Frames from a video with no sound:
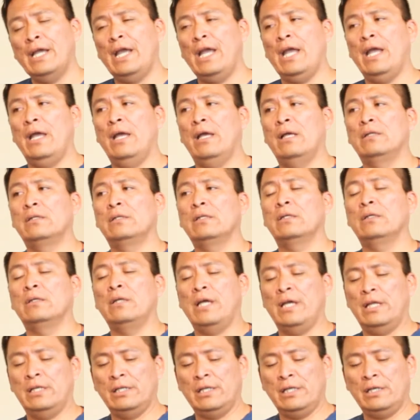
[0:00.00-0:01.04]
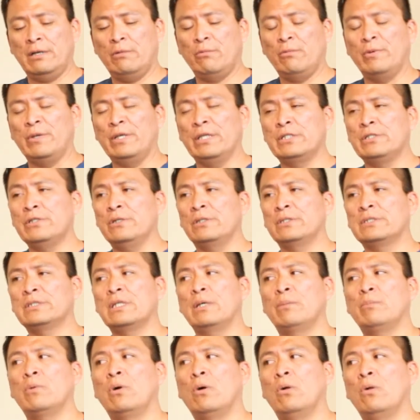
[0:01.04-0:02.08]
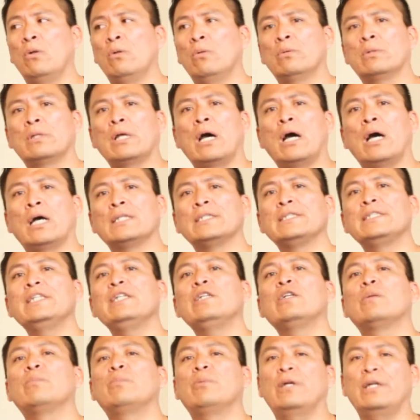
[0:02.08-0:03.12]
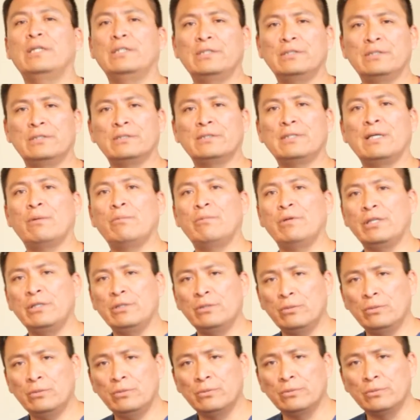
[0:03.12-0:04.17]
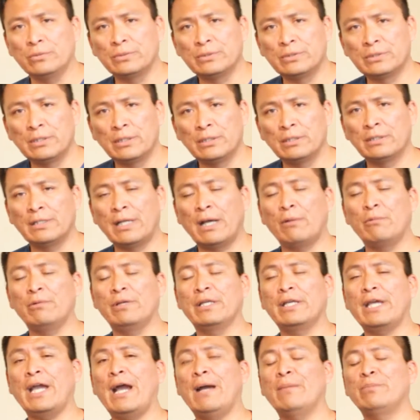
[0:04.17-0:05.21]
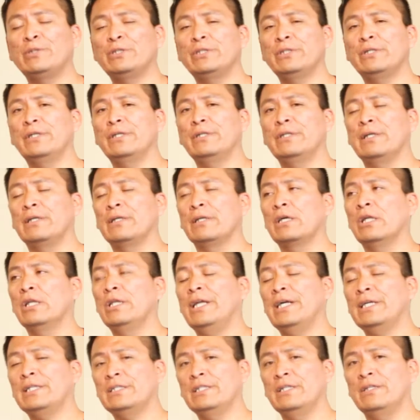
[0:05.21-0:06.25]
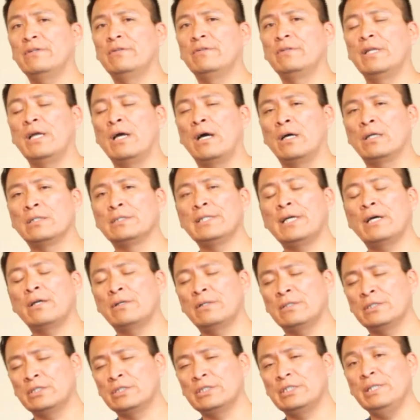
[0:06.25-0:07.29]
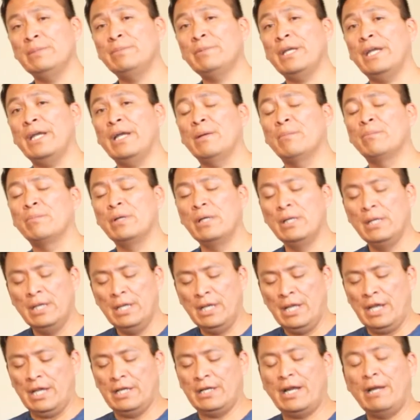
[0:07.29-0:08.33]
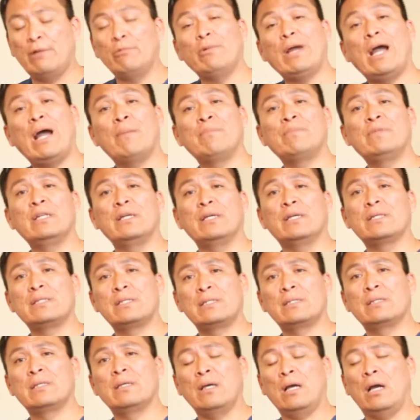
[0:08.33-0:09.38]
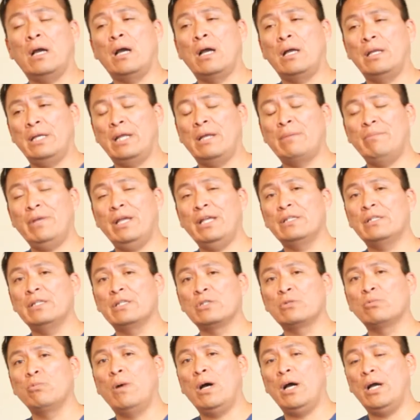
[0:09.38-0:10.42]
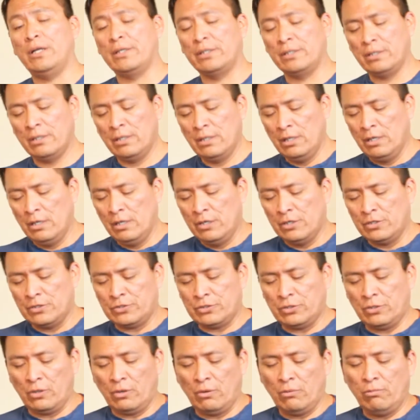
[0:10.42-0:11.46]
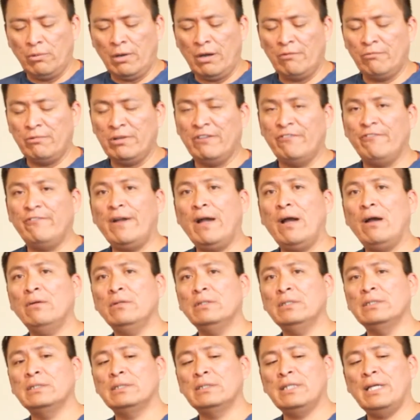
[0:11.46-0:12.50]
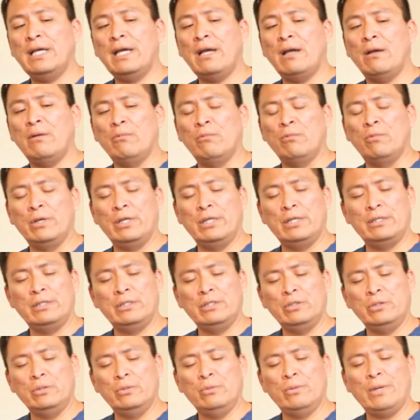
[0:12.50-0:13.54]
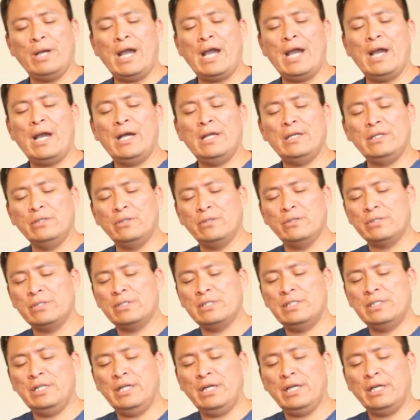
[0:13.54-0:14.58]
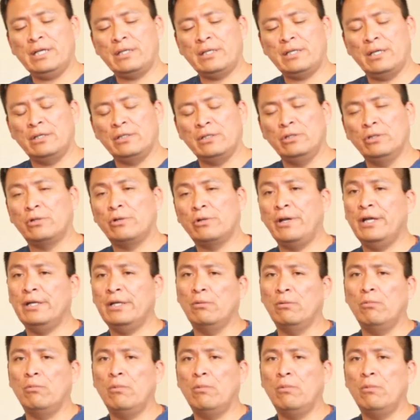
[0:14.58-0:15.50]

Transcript: And then we took some old cedar branches that we used, that we captured and collected down at the sheep camp, and I wrapped this and I made this wand. So what we found is that when you add your stick and you create a